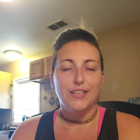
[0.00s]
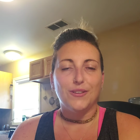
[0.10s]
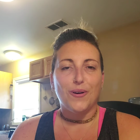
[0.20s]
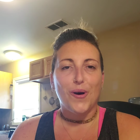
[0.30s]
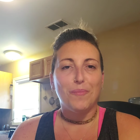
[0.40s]

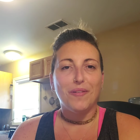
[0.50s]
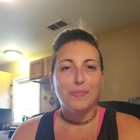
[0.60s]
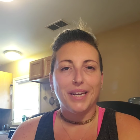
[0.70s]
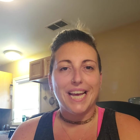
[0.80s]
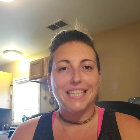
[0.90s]
So I hope
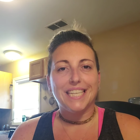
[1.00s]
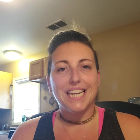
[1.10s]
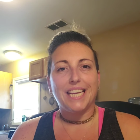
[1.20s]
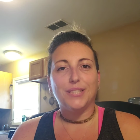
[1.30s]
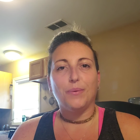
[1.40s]
everybody has a
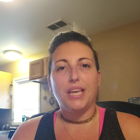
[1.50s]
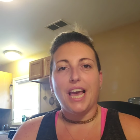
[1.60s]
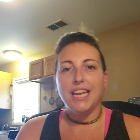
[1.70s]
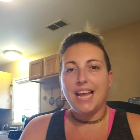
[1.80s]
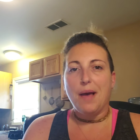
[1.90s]
nice
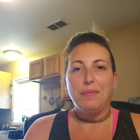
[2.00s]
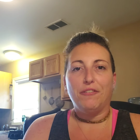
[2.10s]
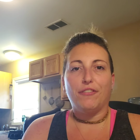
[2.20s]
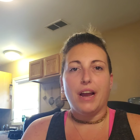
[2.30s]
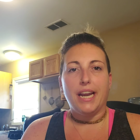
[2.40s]
weekend. Happy
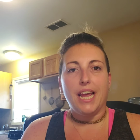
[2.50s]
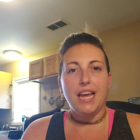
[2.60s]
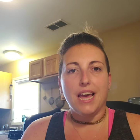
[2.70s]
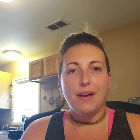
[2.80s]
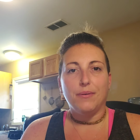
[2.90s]

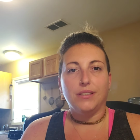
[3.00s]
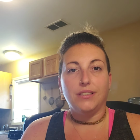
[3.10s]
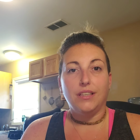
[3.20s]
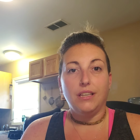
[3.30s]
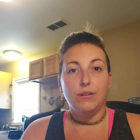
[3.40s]
Friday. I will
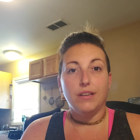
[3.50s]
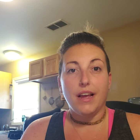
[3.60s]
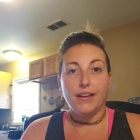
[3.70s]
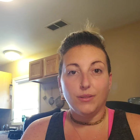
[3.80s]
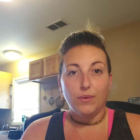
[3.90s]
see you
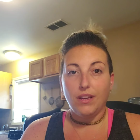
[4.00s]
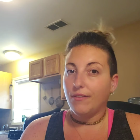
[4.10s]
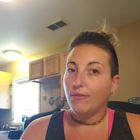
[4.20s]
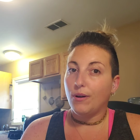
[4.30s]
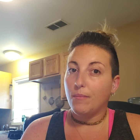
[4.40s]
next week
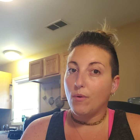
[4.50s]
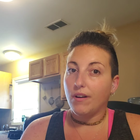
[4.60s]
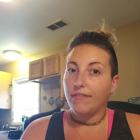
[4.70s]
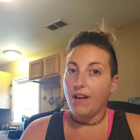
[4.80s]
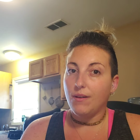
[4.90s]
for
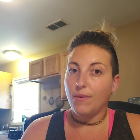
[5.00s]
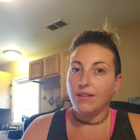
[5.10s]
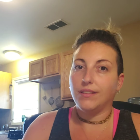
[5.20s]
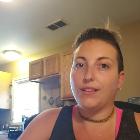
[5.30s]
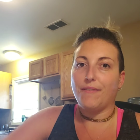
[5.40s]
more fun
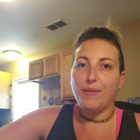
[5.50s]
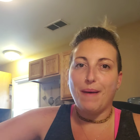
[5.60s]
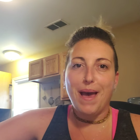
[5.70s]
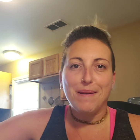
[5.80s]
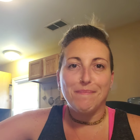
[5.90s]
wellness off the
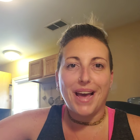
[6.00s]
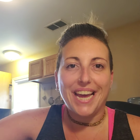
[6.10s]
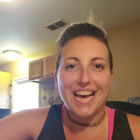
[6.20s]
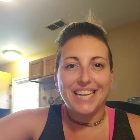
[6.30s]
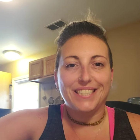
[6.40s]
mat. Bye
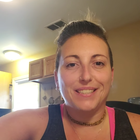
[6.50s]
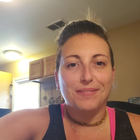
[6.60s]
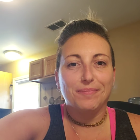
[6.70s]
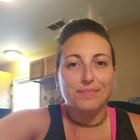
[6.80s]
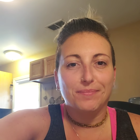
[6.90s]
guys.